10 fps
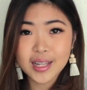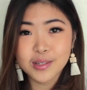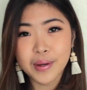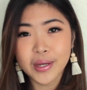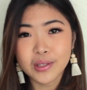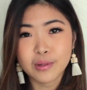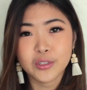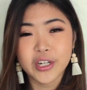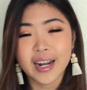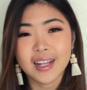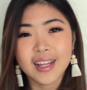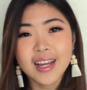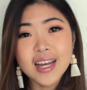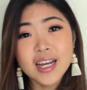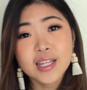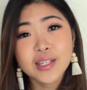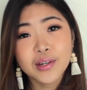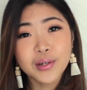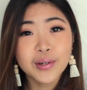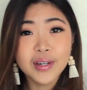back to my YouTube channel.
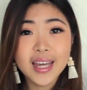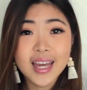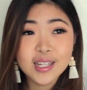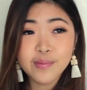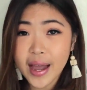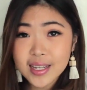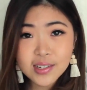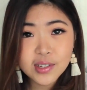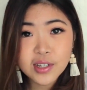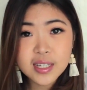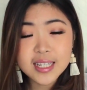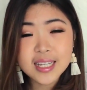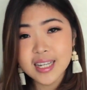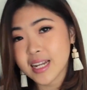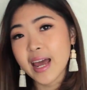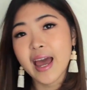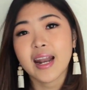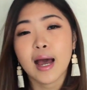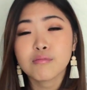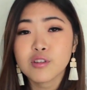So it is back to school season, and
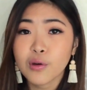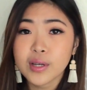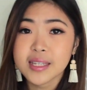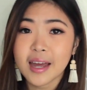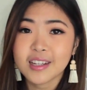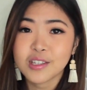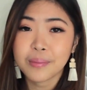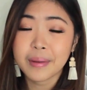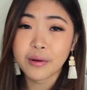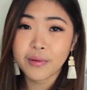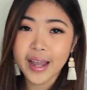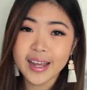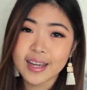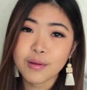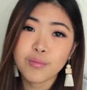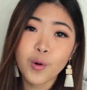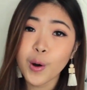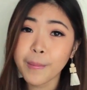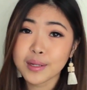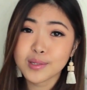I'm so excited to be creating
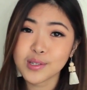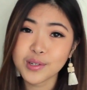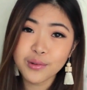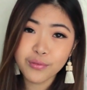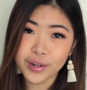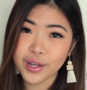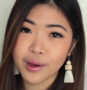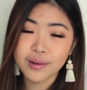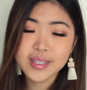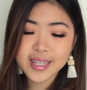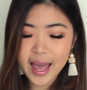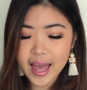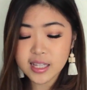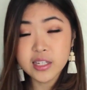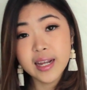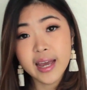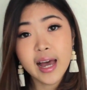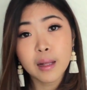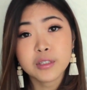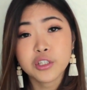more back to school videos. And today
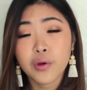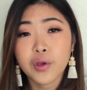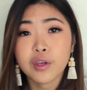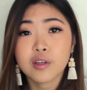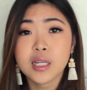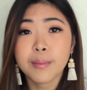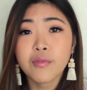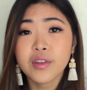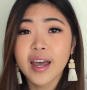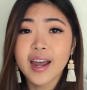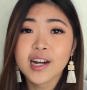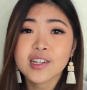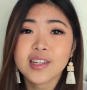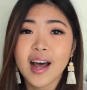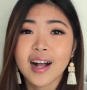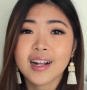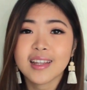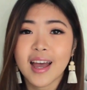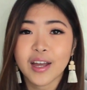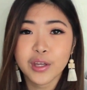I'll be showing you some of the hairstyle
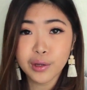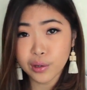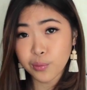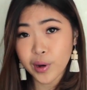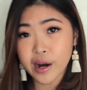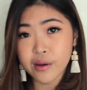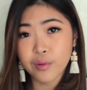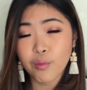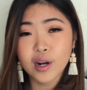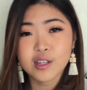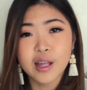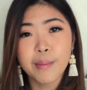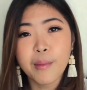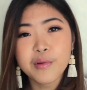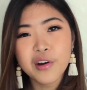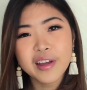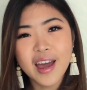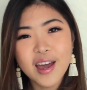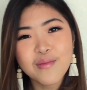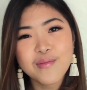that you could wear if you want to step up your
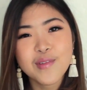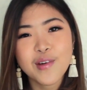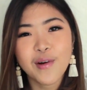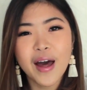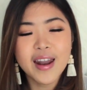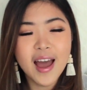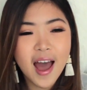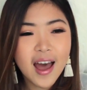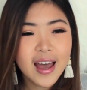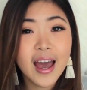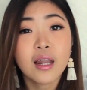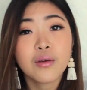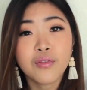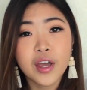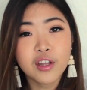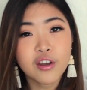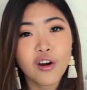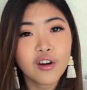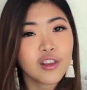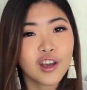game, you want to elevate
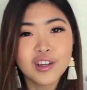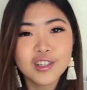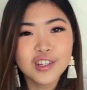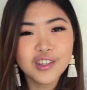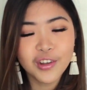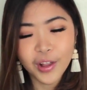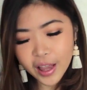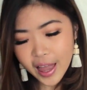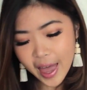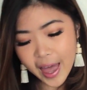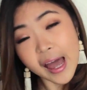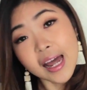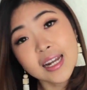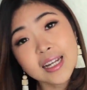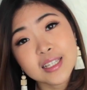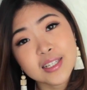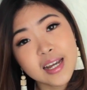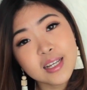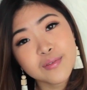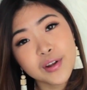your look to school. And in
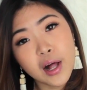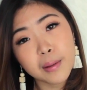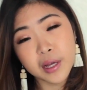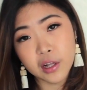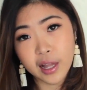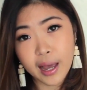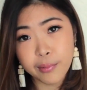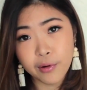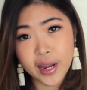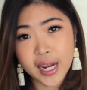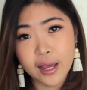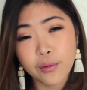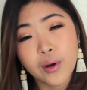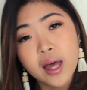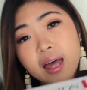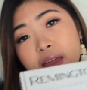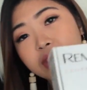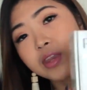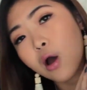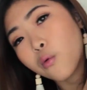today's video, I'll be collaborating with
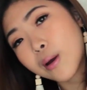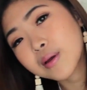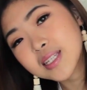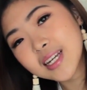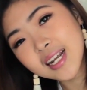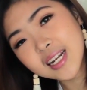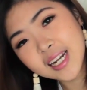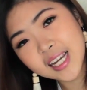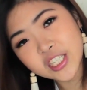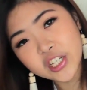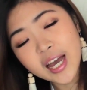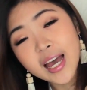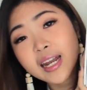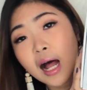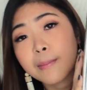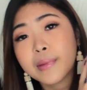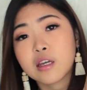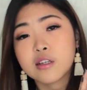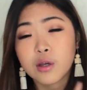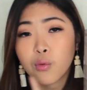Remington Indonesia, and I'll be
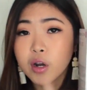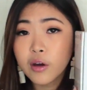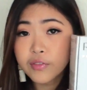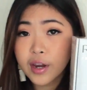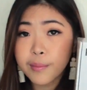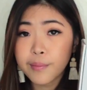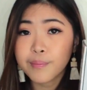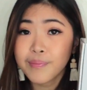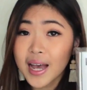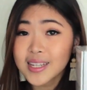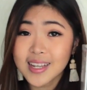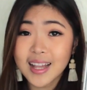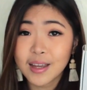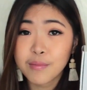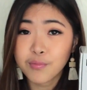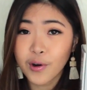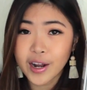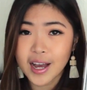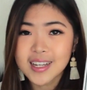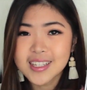using one of their best-selling
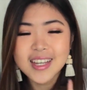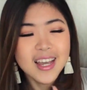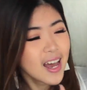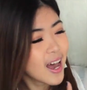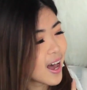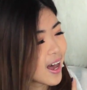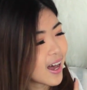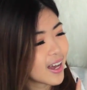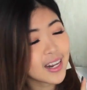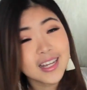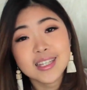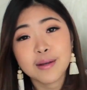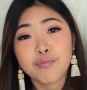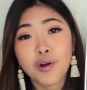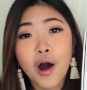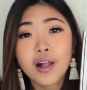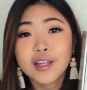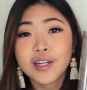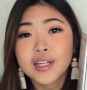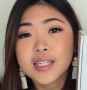products. It is the
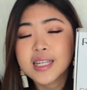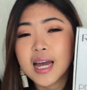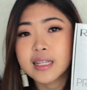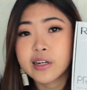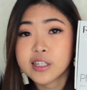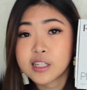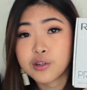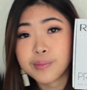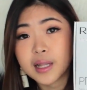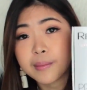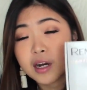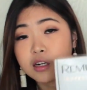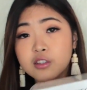PROluxe 32mm